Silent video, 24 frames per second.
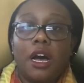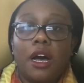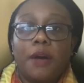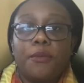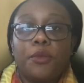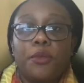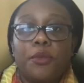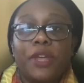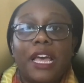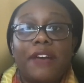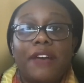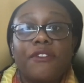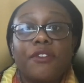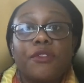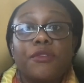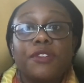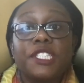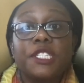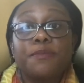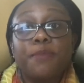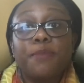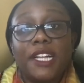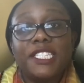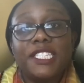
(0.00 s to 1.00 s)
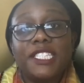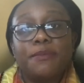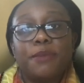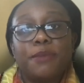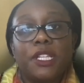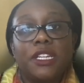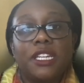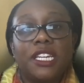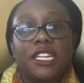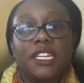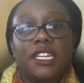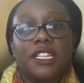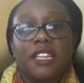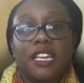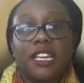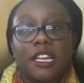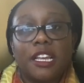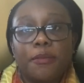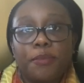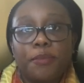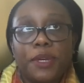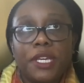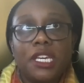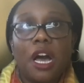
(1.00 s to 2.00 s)
We have a responsibility to
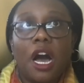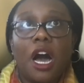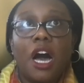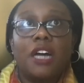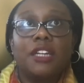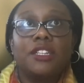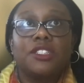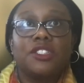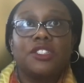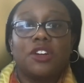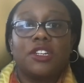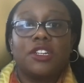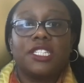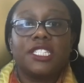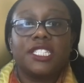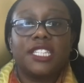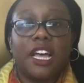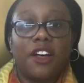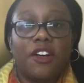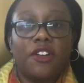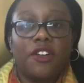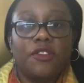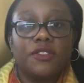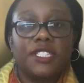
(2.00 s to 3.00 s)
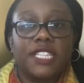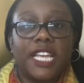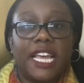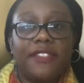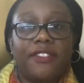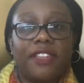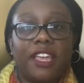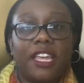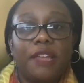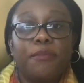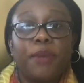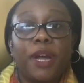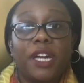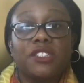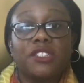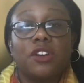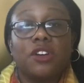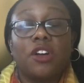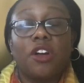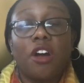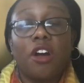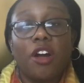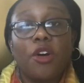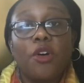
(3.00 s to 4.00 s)
think beyond ourselves and the impact on
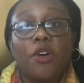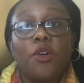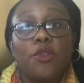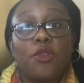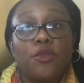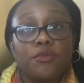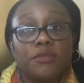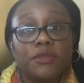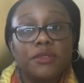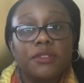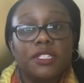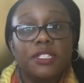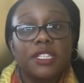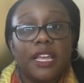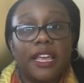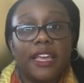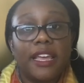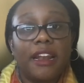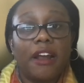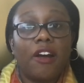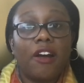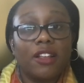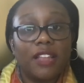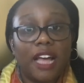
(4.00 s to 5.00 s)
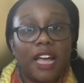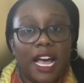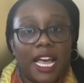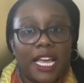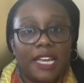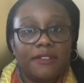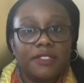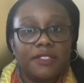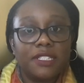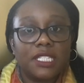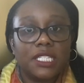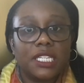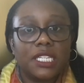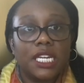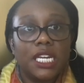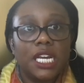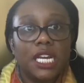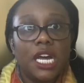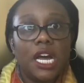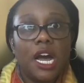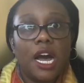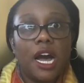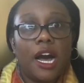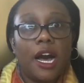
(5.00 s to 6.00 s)
our homes and our lives.
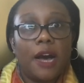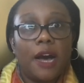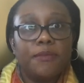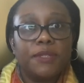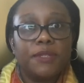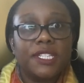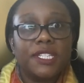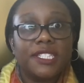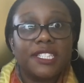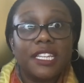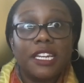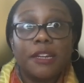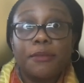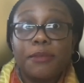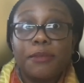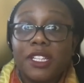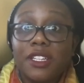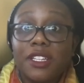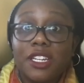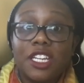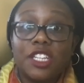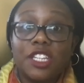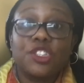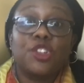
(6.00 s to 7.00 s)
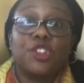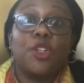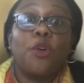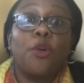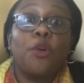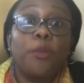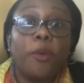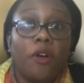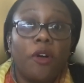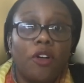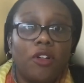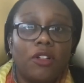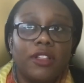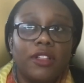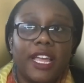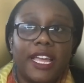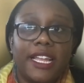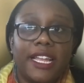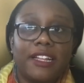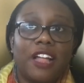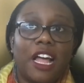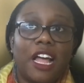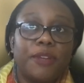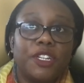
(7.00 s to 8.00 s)
Sustainability is global
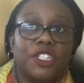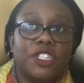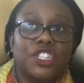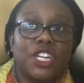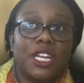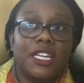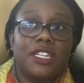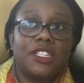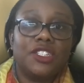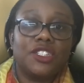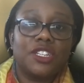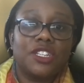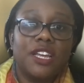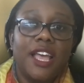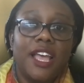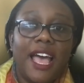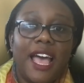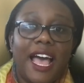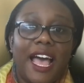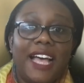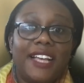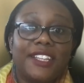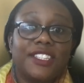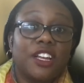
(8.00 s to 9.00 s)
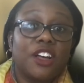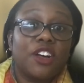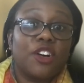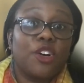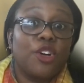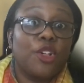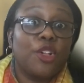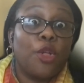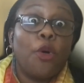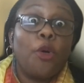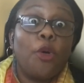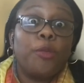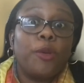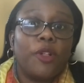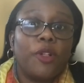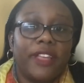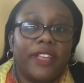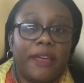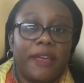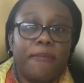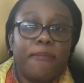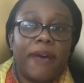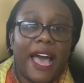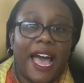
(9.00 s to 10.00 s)
and climate change has a global
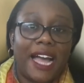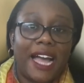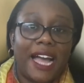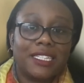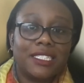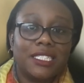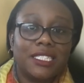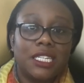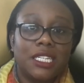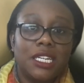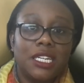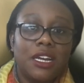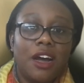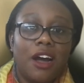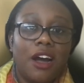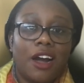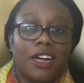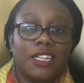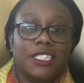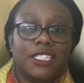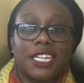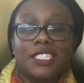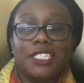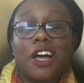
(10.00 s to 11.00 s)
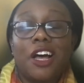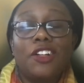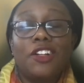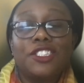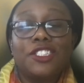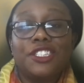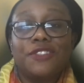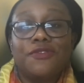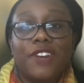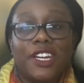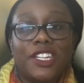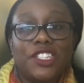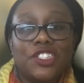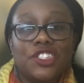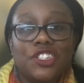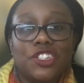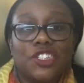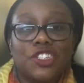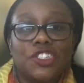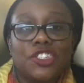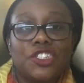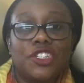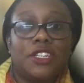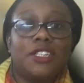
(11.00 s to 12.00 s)
impact. Our technology
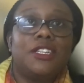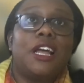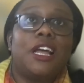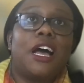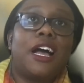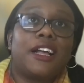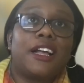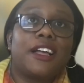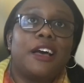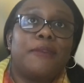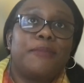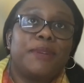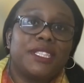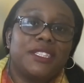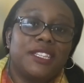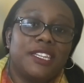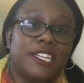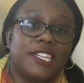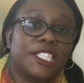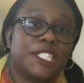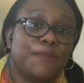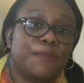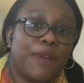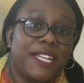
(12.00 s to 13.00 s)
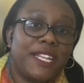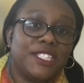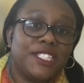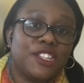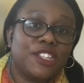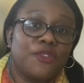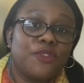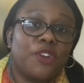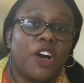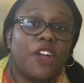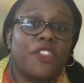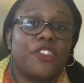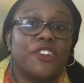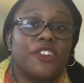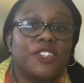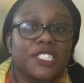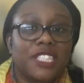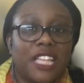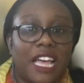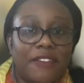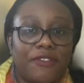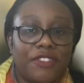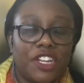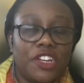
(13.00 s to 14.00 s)
ventures should not come at the expense of others'
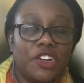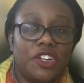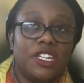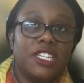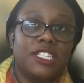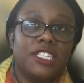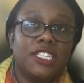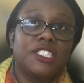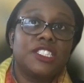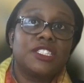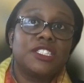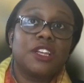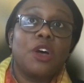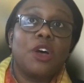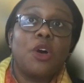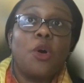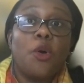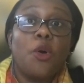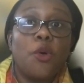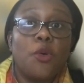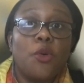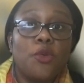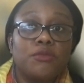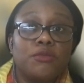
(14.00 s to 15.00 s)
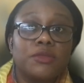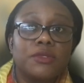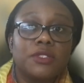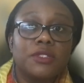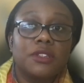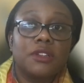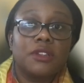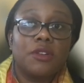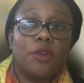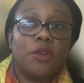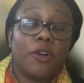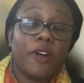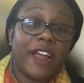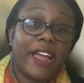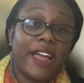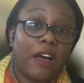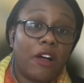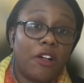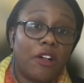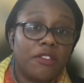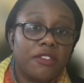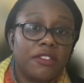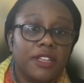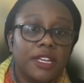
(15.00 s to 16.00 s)
livelihoods, homes, or
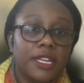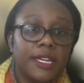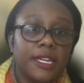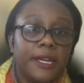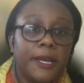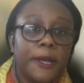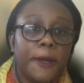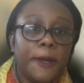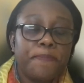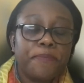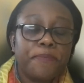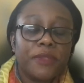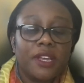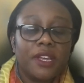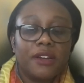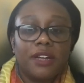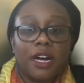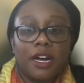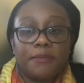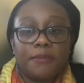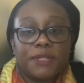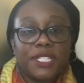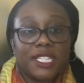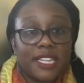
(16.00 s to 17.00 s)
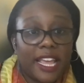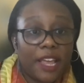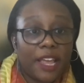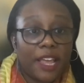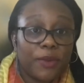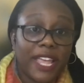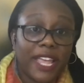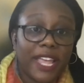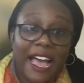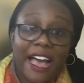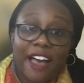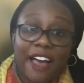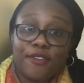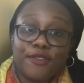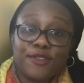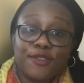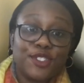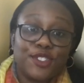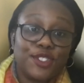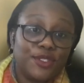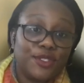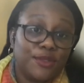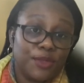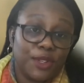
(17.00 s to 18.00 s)
health. Today
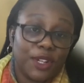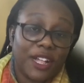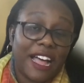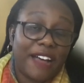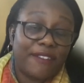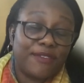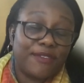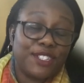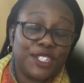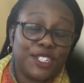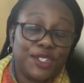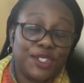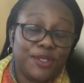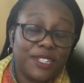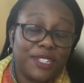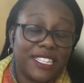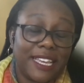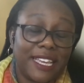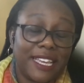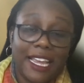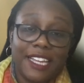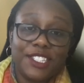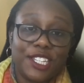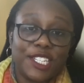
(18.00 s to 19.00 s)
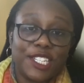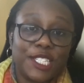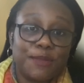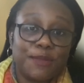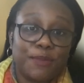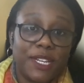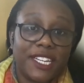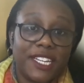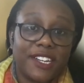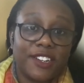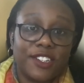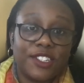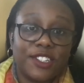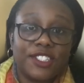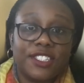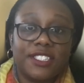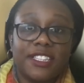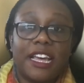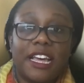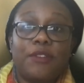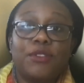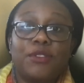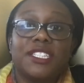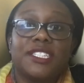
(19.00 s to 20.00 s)
we'll have two engaging speakers
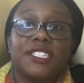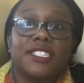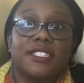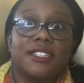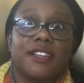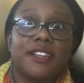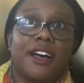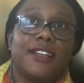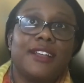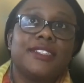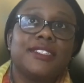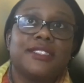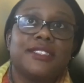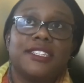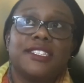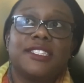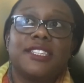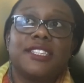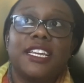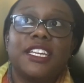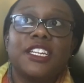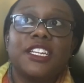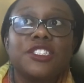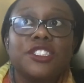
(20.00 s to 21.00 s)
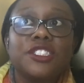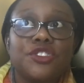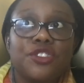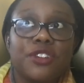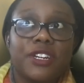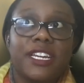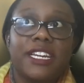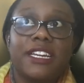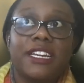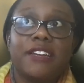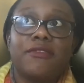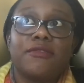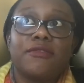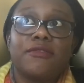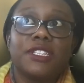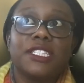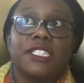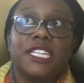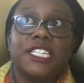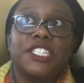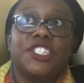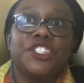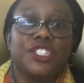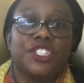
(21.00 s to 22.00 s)
that will discuss this intricate
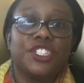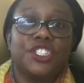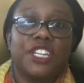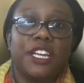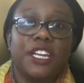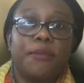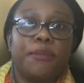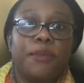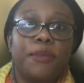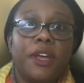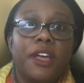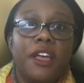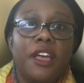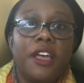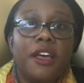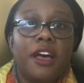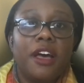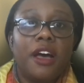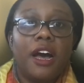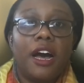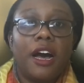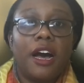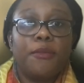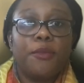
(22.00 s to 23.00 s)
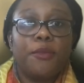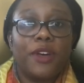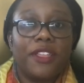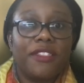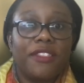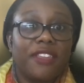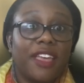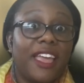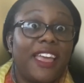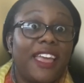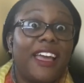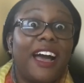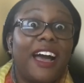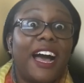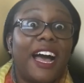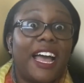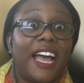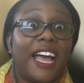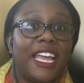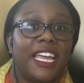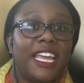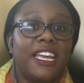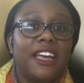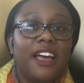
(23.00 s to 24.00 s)
relationship with
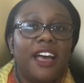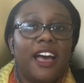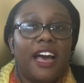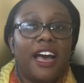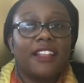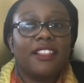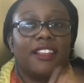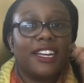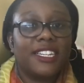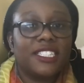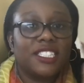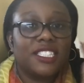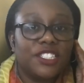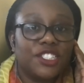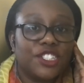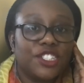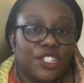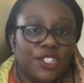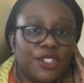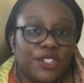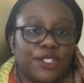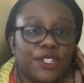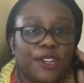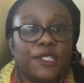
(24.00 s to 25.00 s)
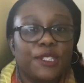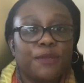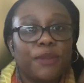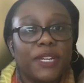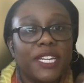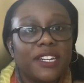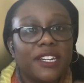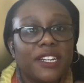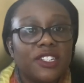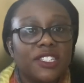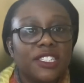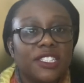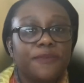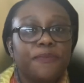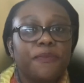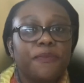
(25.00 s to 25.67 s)
AI. I'd like to introduce our speakers.